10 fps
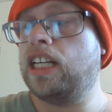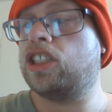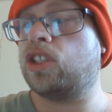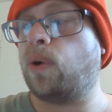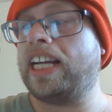
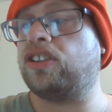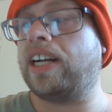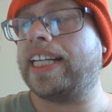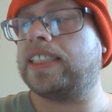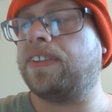So I
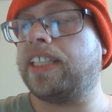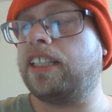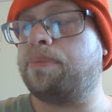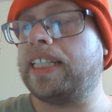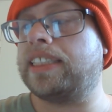
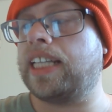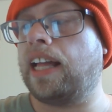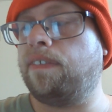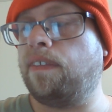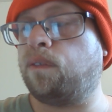transfigure
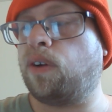myself